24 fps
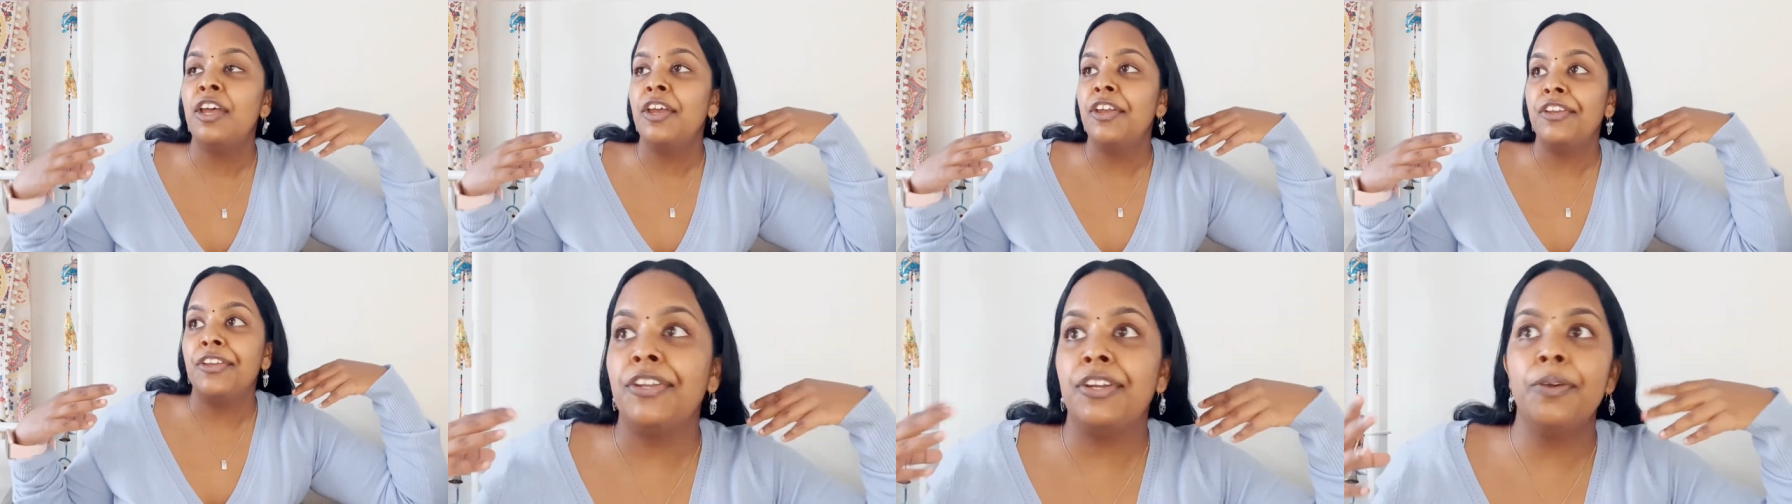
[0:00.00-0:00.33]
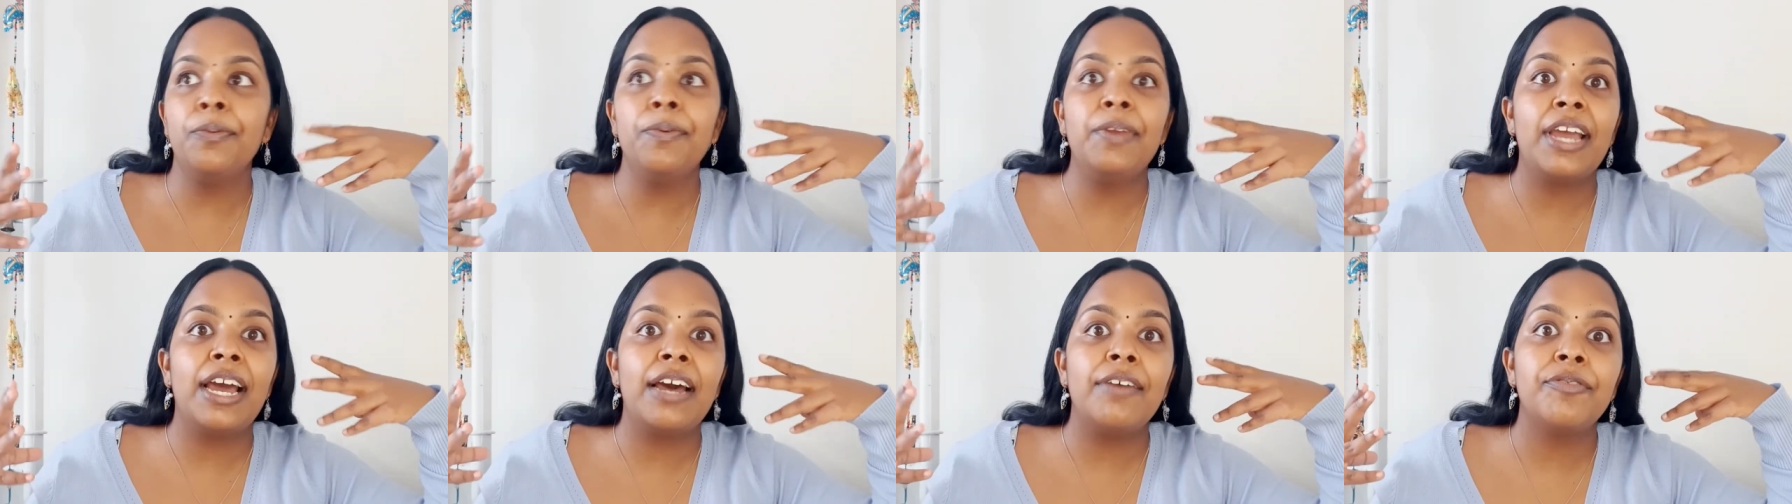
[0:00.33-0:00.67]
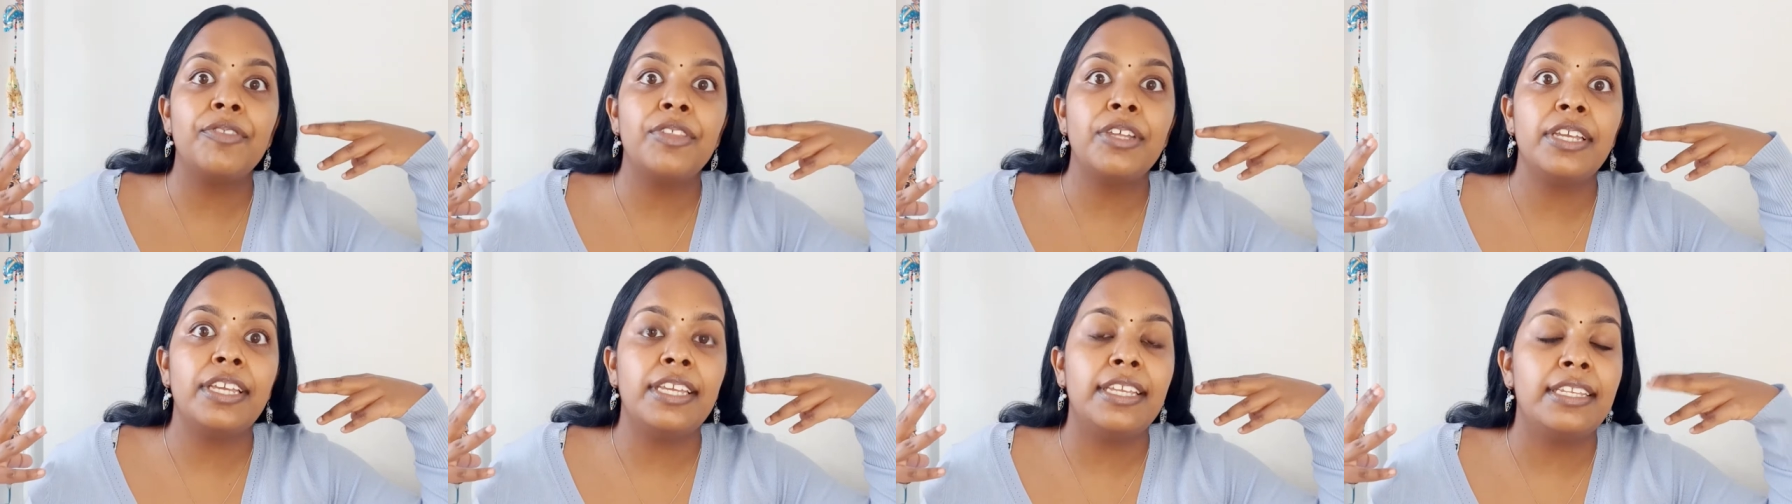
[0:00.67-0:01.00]
you know we have
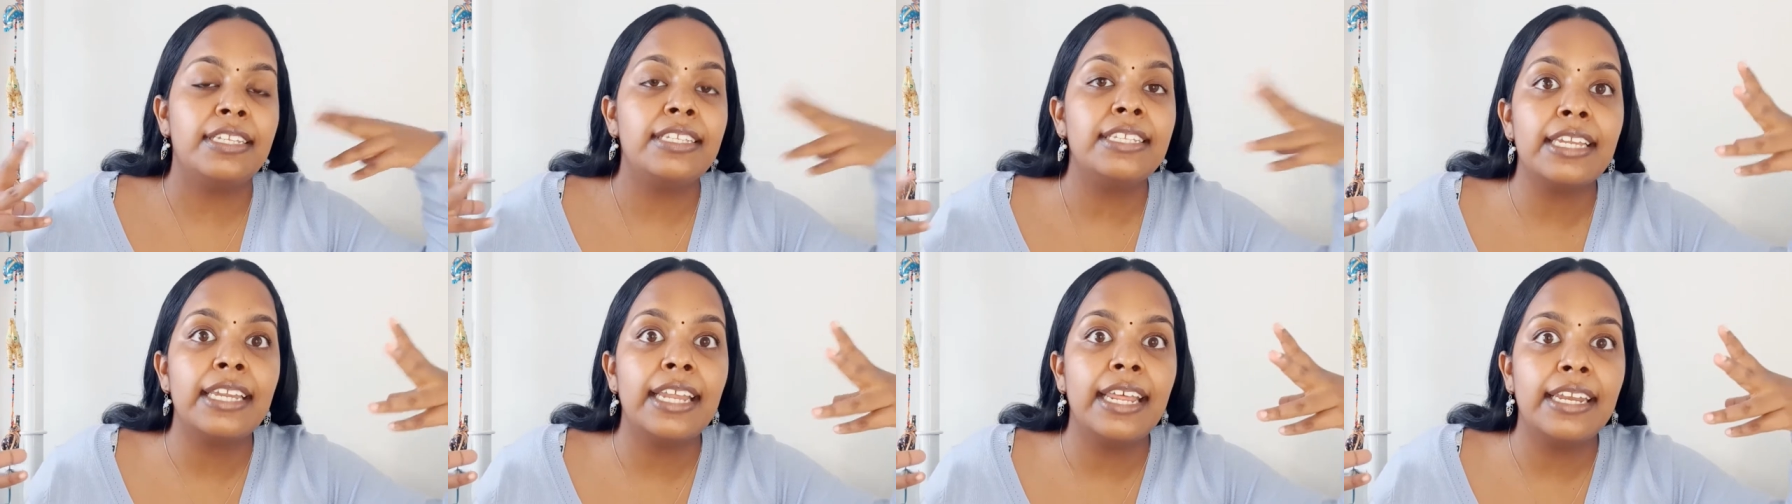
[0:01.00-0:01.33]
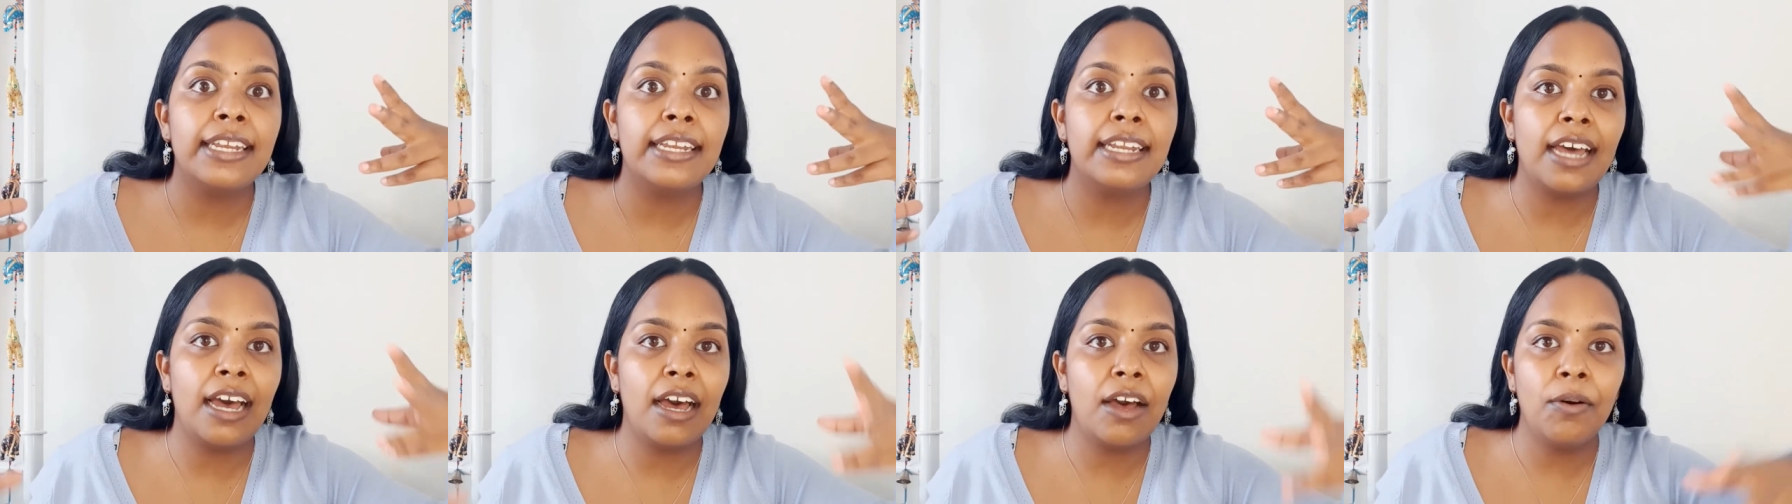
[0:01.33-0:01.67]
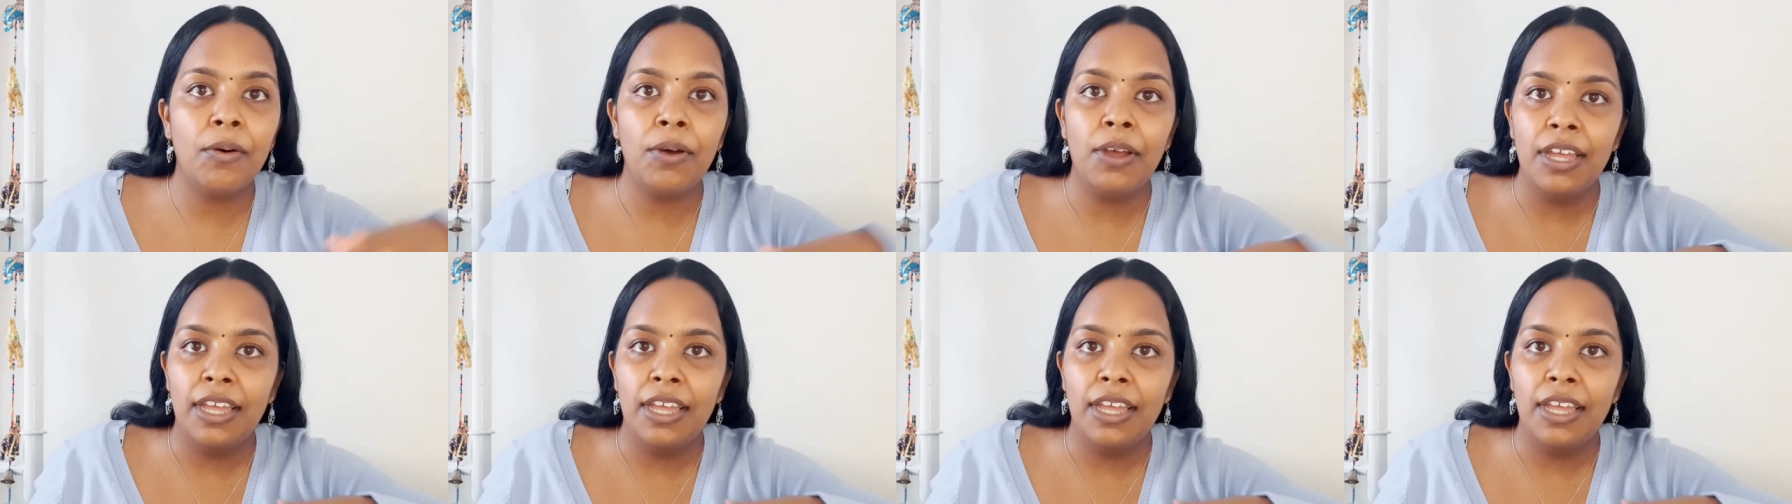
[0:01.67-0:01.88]
the internet now